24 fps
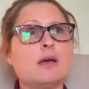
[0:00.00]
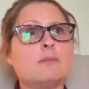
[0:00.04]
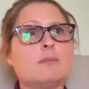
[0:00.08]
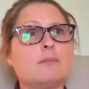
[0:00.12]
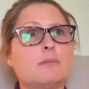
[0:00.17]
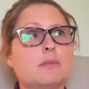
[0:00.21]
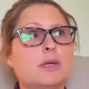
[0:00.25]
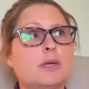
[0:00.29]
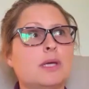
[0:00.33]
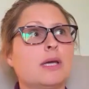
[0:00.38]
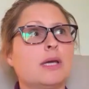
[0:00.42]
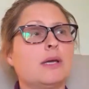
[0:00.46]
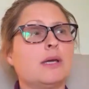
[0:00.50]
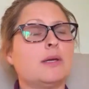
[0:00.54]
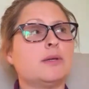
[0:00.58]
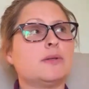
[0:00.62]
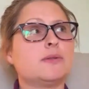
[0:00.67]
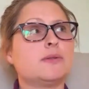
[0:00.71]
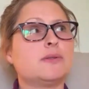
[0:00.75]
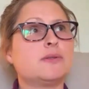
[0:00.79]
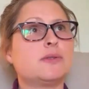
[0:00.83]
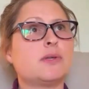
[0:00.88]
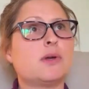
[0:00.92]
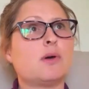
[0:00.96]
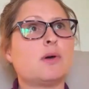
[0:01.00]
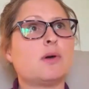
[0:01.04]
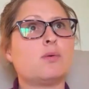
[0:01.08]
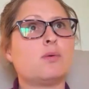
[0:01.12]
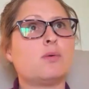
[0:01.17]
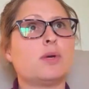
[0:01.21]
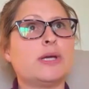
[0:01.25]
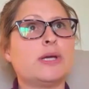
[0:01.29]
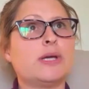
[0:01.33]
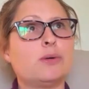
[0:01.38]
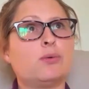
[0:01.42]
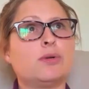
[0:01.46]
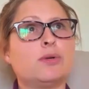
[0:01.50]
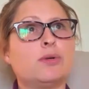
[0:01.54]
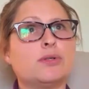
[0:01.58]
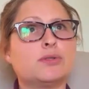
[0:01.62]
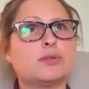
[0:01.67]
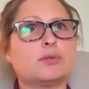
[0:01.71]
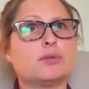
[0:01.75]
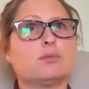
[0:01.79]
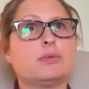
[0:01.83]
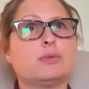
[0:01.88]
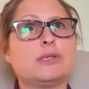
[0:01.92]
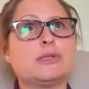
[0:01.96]
Um, so in
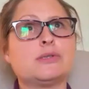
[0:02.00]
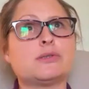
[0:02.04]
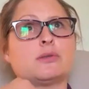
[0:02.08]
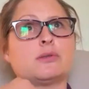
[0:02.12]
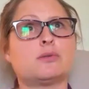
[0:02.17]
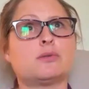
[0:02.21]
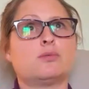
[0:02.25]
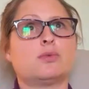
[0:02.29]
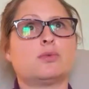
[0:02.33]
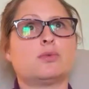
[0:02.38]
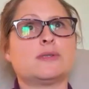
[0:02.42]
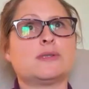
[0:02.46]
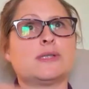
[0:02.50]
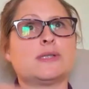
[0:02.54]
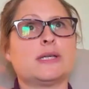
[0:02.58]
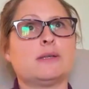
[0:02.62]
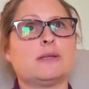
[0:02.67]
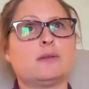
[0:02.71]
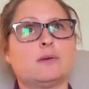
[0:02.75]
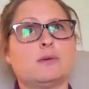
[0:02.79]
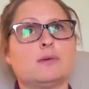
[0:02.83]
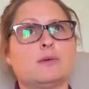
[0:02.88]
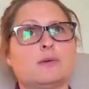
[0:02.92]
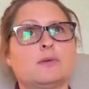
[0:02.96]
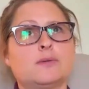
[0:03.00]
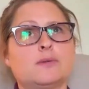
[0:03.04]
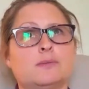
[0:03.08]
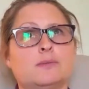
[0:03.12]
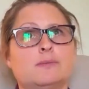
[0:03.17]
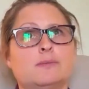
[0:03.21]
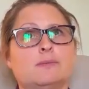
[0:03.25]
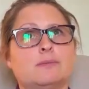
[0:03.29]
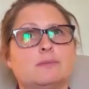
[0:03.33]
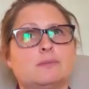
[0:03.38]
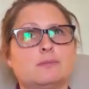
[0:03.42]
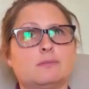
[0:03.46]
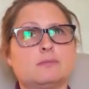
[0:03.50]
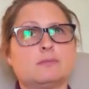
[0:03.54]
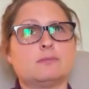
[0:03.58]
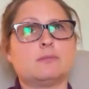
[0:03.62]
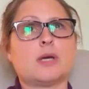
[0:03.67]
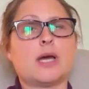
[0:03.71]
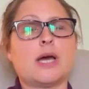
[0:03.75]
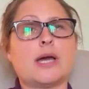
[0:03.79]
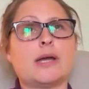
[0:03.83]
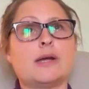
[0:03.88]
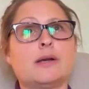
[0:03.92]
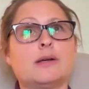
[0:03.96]
order to reach, we'll say those
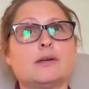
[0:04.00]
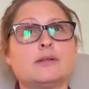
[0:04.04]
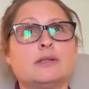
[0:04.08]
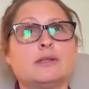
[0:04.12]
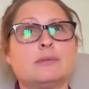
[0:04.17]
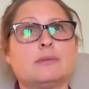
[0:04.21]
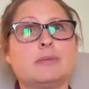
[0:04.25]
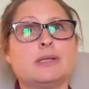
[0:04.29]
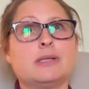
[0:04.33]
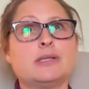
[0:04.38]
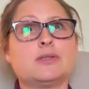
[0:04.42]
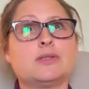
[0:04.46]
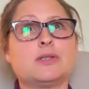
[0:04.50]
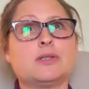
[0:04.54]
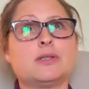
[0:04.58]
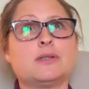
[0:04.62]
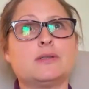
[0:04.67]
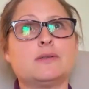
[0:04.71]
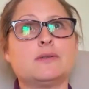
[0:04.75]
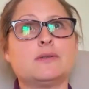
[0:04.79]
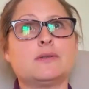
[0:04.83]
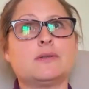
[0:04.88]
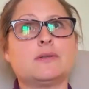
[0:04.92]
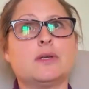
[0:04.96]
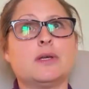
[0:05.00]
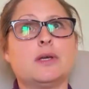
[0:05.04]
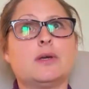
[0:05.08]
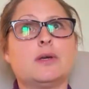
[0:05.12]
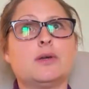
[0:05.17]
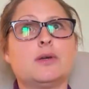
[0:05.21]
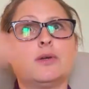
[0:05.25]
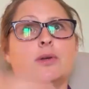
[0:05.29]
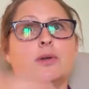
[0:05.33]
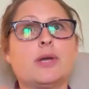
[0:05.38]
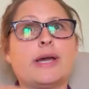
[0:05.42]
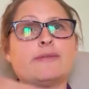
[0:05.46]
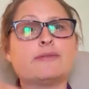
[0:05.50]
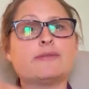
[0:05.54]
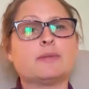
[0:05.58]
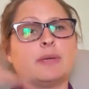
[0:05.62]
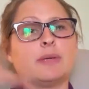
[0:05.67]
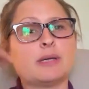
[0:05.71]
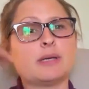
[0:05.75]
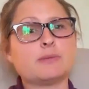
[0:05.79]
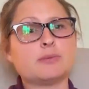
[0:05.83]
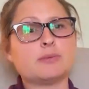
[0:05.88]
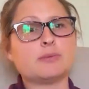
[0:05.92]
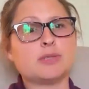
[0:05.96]
higher dimensions, you have
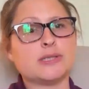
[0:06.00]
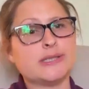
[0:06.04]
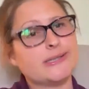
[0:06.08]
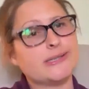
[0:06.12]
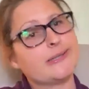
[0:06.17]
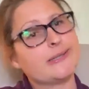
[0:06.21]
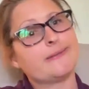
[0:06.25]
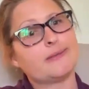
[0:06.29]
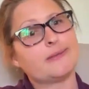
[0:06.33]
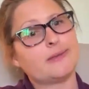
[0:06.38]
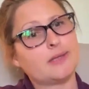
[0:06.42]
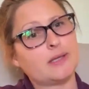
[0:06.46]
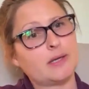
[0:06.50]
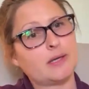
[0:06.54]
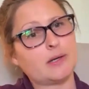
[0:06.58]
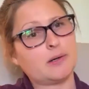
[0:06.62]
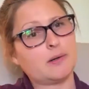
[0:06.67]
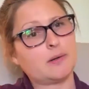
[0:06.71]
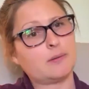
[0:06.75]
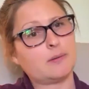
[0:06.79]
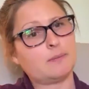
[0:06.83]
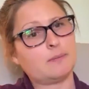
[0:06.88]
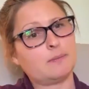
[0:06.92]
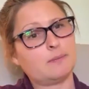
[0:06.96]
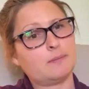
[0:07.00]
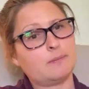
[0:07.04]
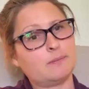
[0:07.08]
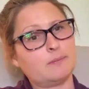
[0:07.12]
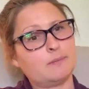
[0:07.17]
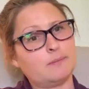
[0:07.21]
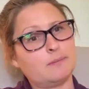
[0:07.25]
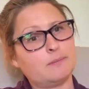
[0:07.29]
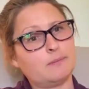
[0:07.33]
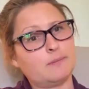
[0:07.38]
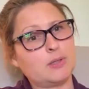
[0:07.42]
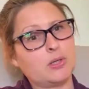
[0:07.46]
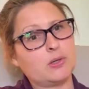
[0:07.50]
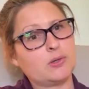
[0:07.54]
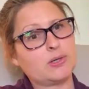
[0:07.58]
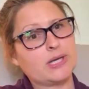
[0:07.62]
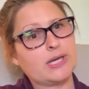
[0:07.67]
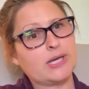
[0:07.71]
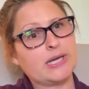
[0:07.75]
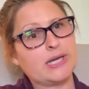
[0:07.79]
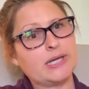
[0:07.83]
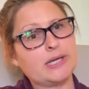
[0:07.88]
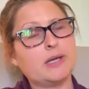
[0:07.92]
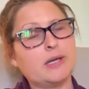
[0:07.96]
to be able to get there.
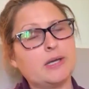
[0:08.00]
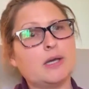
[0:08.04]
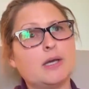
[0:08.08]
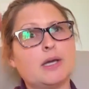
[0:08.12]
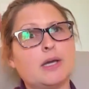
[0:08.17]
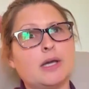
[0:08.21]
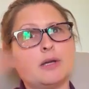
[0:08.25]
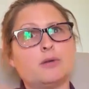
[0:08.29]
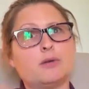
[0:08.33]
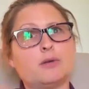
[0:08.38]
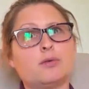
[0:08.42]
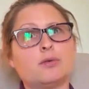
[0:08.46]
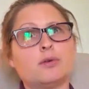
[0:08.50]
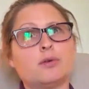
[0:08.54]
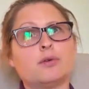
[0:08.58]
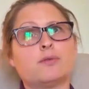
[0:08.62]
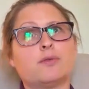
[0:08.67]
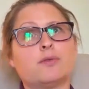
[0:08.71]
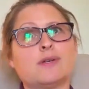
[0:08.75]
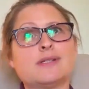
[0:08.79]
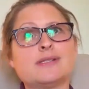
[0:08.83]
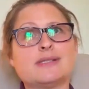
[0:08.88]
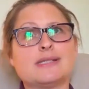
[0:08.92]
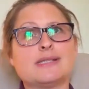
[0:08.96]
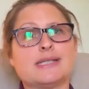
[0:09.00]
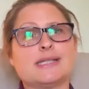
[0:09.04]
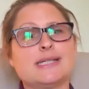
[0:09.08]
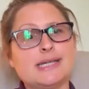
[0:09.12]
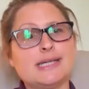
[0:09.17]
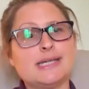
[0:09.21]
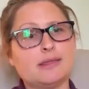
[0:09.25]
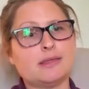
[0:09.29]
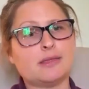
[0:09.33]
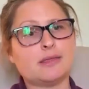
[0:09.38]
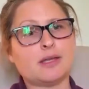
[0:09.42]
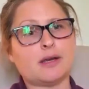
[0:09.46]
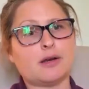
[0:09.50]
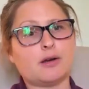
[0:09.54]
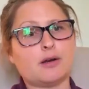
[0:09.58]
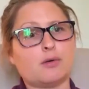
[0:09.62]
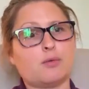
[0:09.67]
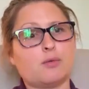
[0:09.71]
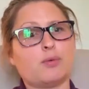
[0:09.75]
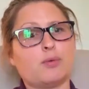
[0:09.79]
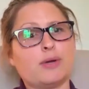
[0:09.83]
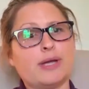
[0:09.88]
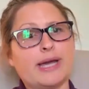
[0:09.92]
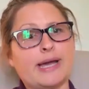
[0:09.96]
Okay. In order for us to get
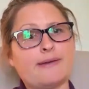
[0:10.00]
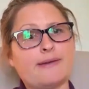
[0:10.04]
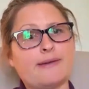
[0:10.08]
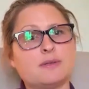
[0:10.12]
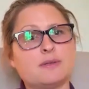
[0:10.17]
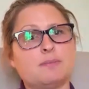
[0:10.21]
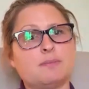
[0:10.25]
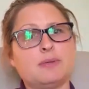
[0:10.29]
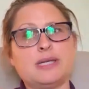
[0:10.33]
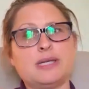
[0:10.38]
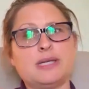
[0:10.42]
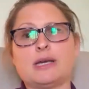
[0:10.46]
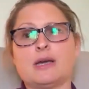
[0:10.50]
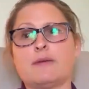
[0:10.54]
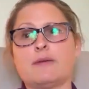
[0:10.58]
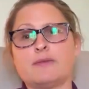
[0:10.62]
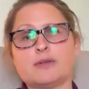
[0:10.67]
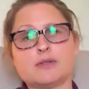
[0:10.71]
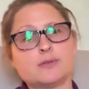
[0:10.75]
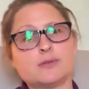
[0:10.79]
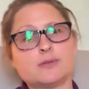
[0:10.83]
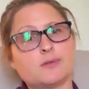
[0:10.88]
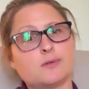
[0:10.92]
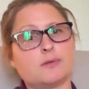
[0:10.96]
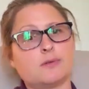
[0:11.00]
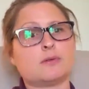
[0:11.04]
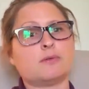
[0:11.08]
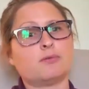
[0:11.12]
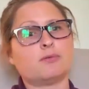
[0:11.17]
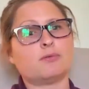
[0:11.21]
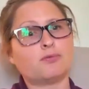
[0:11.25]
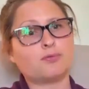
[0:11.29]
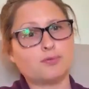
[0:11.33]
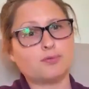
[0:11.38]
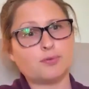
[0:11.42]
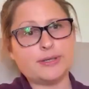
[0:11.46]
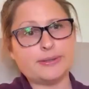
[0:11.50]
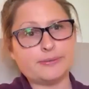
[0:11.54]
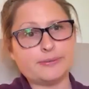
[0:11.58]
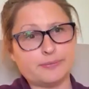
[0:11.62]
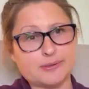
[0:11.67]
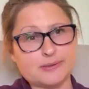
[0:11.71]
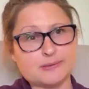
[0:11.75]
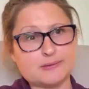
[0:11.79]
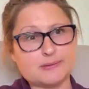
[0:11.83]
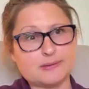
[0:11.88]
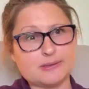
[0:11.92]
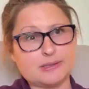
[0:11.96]
there, we have to be of a certain
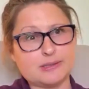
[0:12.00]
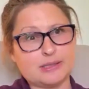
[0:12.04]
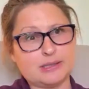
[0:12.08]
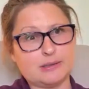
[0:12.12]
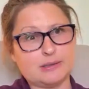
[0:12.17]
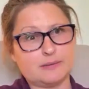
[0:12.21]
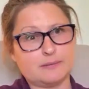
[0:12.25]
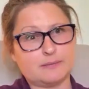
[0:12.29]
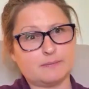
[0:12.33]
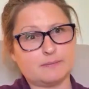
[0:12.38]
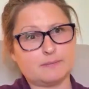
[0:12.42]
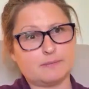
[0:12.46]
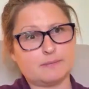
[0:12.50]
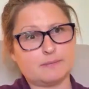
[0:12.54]
frequency.